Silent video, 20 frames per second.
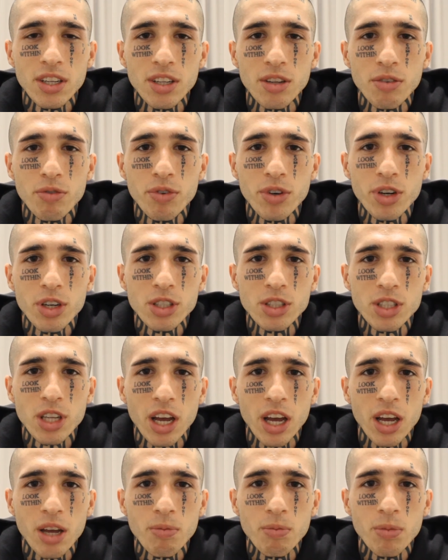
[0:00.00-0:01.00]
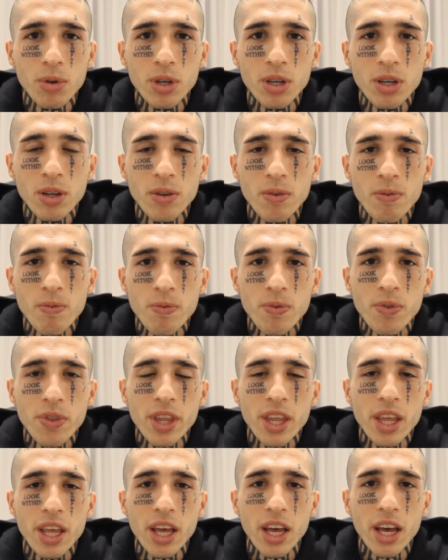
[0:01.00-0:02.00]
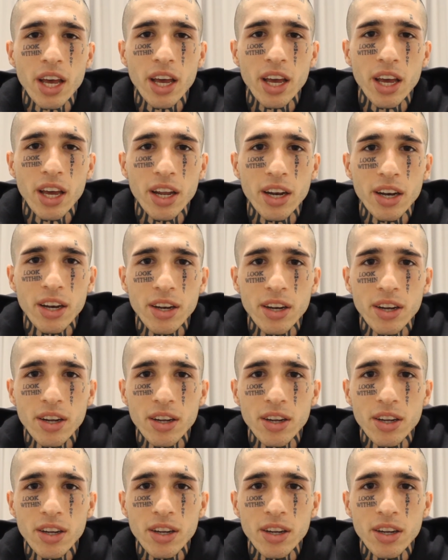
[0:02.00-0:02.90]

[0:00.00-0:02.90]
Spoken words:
the first time. And